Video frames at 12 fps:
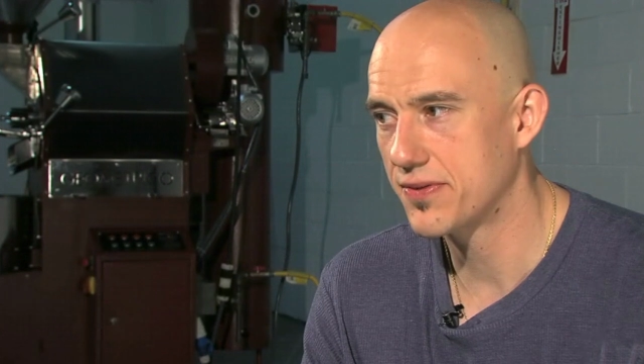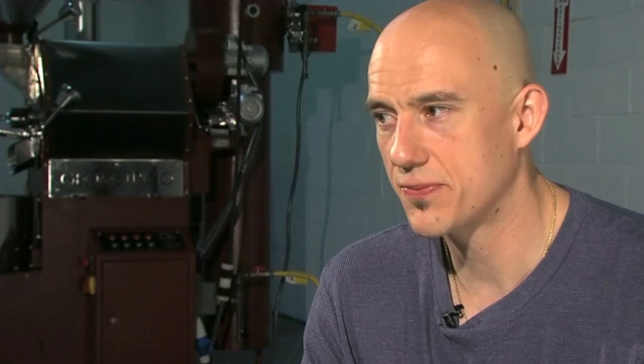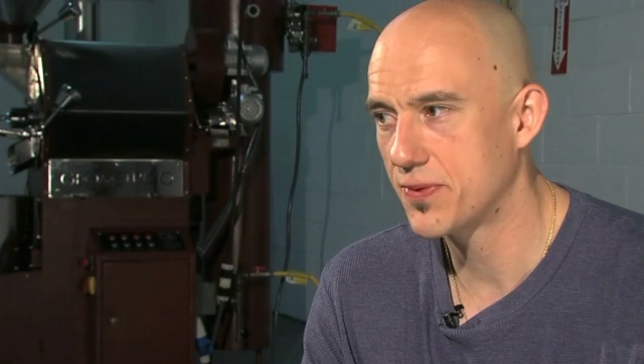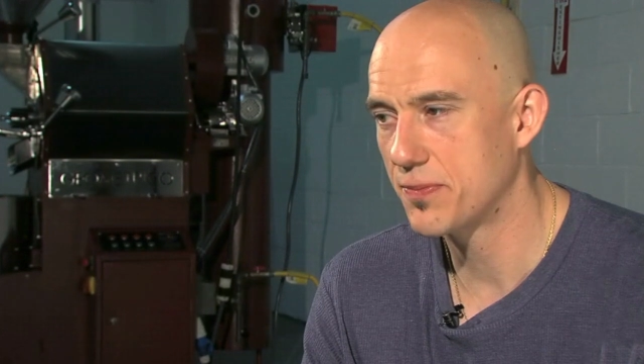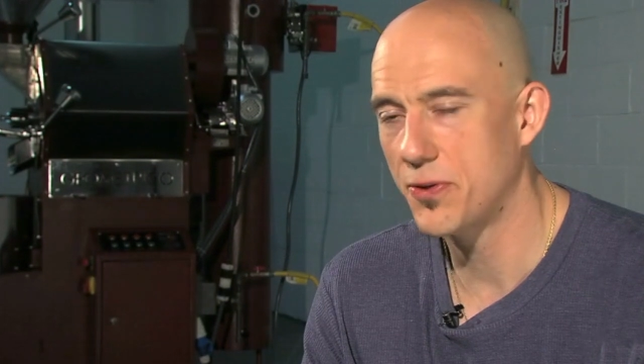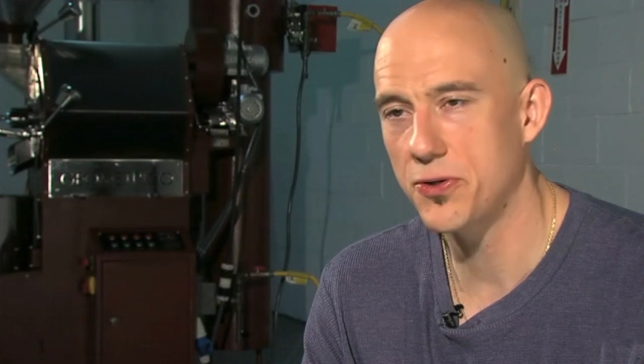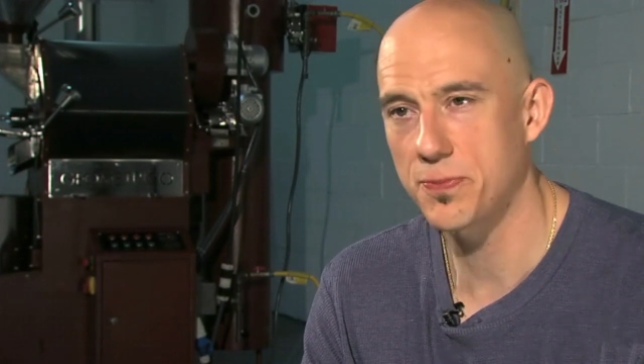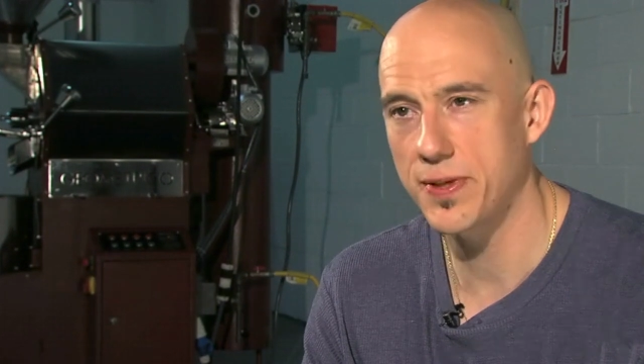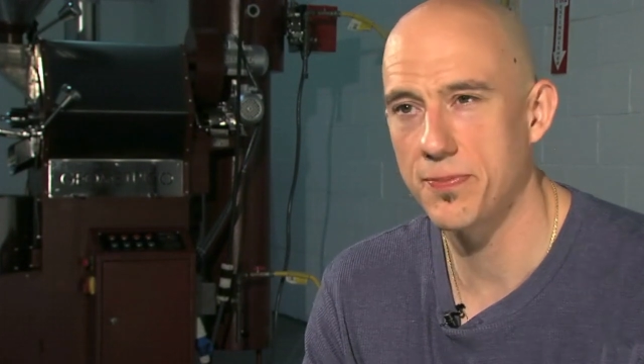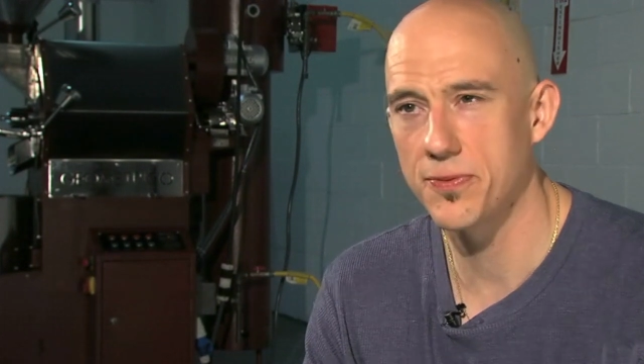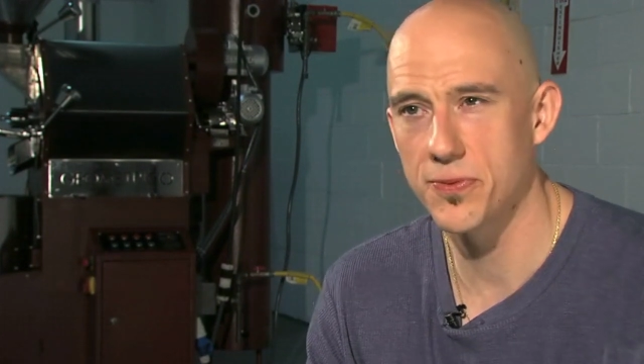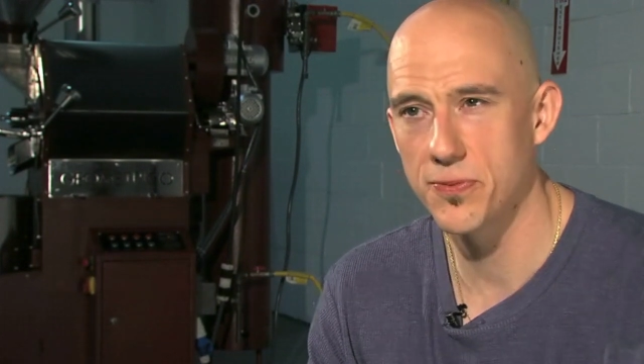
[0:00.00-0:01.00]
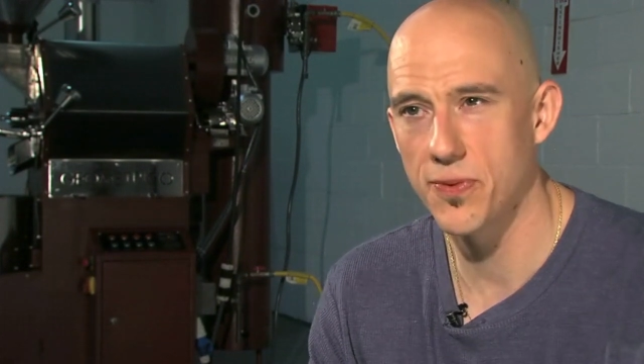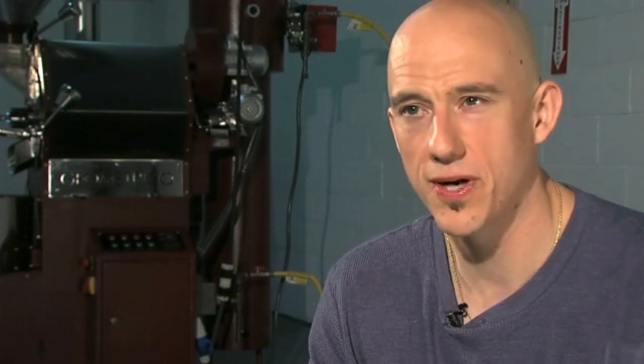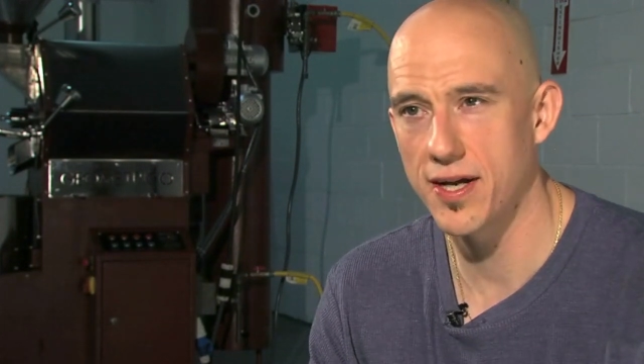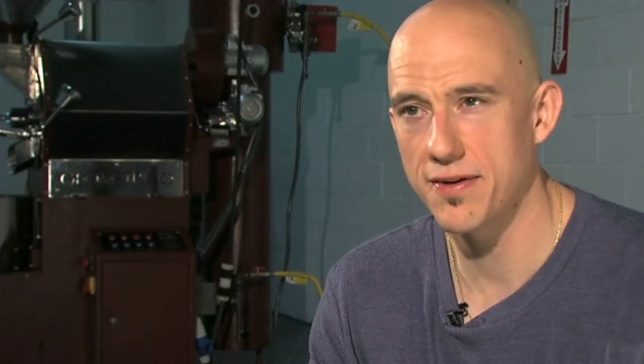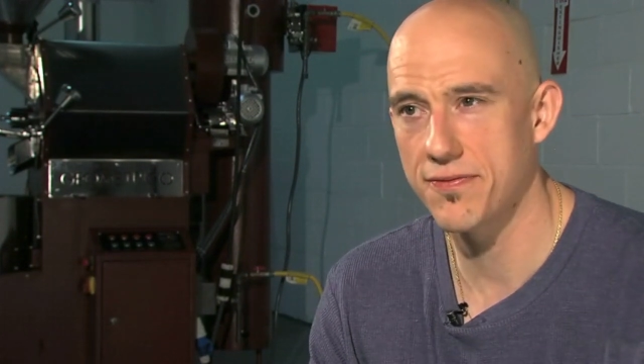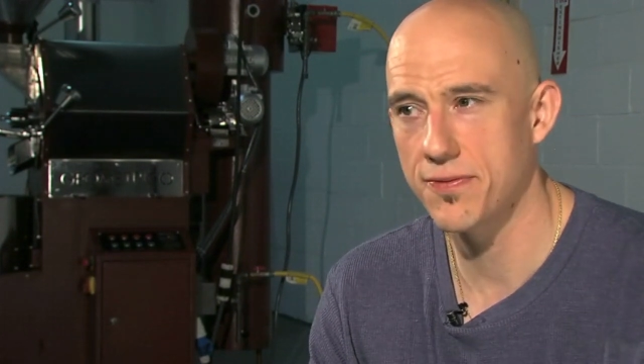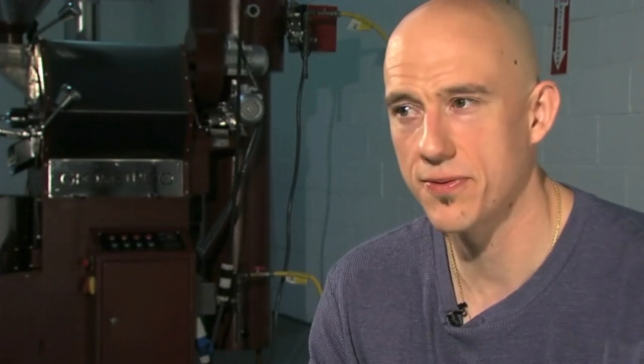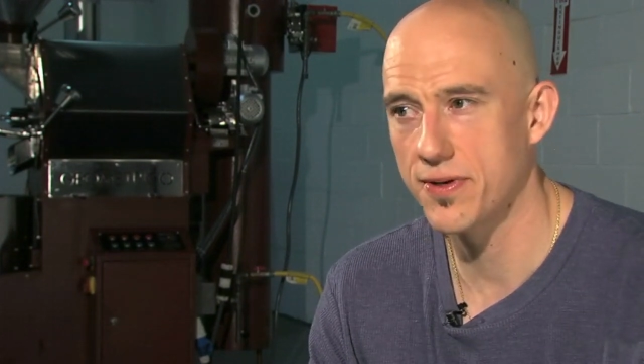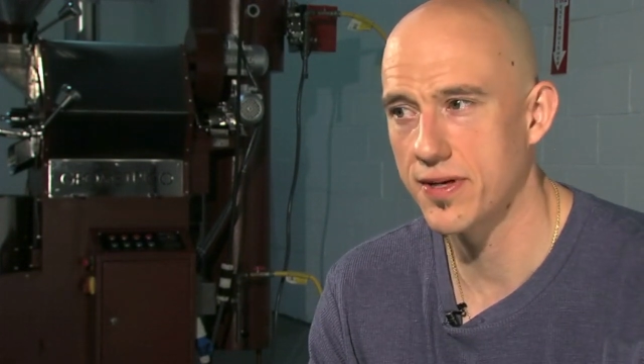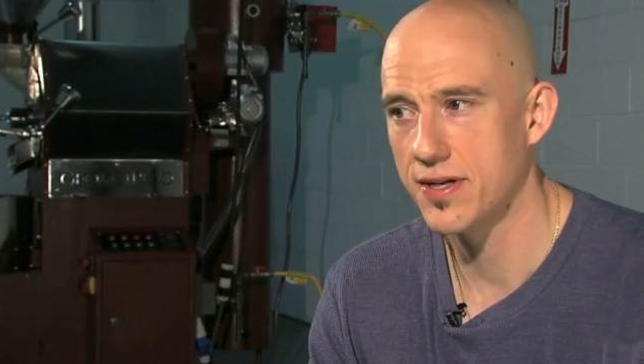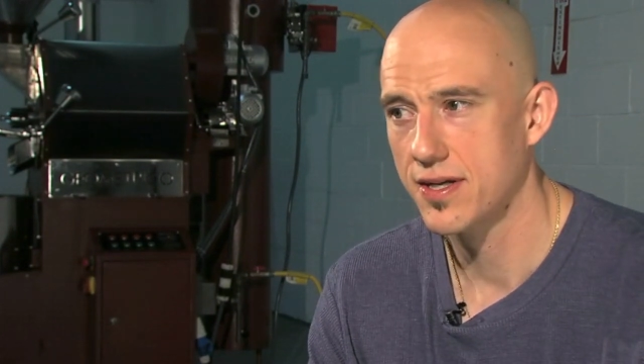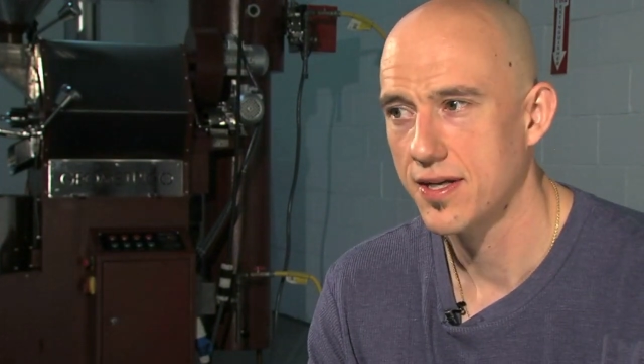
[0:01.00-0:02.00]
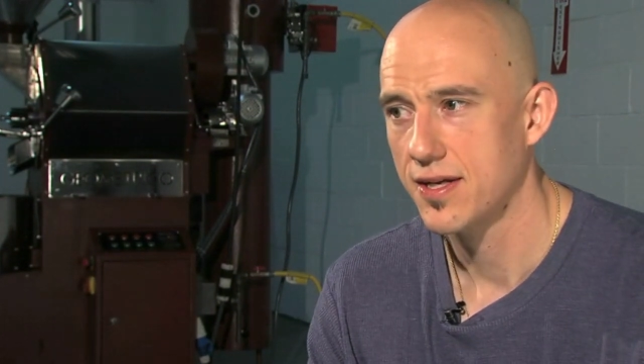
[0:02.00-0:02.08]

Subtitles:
what most people would want for